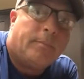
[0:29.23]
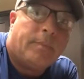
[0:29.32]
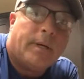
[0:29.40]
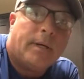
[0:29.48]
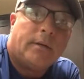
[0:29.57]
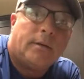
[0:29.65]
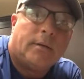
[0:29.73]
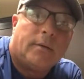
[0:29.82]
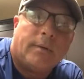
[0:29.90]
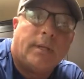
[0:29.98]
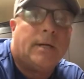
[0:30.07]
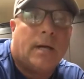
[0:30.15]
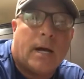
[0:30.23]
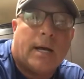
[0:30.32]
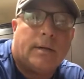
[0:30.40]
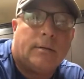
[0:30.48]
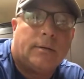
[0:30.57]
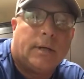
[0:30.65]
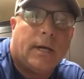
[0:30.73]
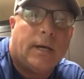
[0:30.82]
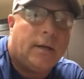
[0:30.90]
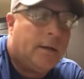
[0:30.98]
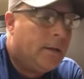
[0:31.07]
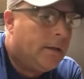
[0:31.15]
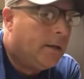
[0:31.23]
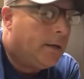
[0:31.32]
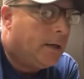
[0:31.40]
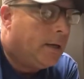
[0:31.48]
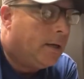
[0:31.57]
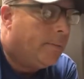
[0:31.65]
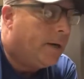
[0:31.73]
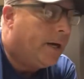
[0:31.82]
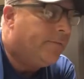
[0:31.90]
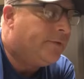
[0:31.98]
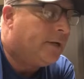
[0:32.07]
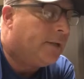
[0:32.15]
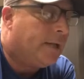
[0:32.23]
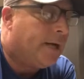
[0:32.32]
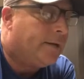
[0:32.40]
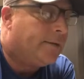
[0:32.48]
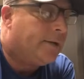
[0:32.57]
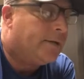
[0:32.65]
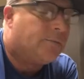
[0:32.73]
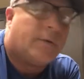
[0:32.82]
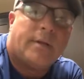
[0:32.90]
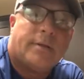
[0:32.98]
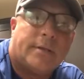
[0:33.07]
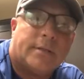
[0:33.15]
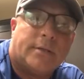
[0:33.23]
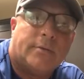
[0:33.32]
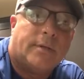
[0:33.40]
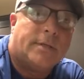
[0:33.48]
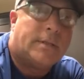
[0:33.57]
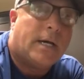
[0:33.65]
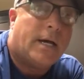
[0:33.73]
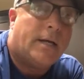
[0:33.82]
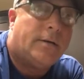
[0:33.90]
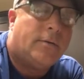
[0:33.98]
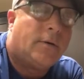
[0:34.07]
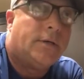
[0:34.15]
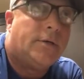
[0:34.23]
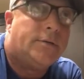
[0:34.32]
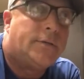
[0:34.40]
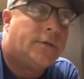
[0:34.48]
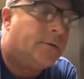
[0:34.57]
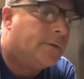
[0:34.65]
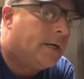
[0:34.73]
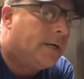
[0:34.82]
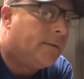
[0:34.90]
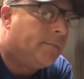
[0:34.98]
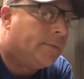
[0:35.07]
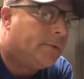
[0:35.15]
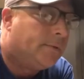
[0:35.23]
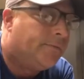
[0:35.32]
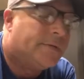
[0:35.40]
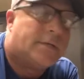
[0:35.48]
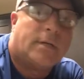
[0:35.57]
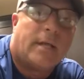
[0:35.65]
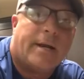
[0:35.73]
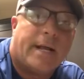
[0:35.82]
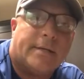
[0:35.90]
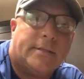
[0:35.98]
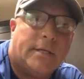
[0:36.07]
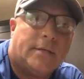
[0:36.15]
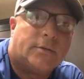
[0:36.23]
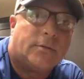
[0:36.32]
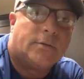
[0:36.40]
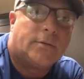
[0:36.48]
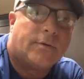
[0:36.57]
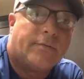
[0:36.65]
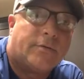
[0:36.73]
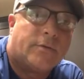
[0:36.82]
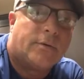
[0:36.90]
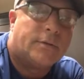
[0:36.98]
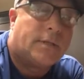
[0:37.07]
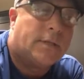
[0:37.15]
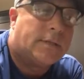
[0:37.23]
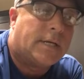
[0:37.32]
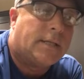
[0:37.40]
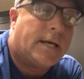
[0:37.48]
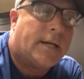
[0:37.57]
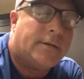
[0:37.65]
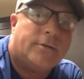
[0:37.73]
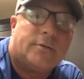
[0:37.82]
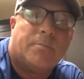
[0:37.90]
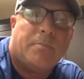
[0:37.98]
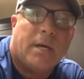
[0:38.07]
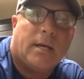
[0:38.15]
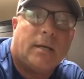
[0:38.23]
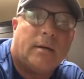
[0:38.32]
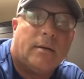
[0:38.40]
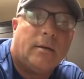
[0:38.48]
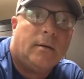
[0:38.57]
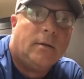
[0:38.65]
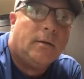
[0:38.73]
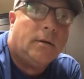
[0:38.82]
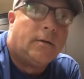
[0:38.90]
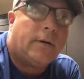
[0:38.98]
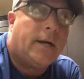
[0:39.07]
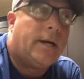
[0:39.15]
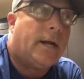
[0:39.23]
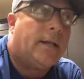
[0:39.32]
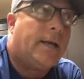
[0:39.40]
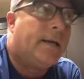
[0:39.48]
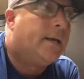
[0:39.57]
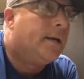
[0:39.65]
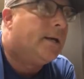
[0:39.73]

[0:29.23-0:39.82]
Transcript: but they're really not. Okay, I've done a lot of things. One of the things I do on the side, or used to, visit a lot of antique stores, thrift stores, things like that, and do some picking. Right, I like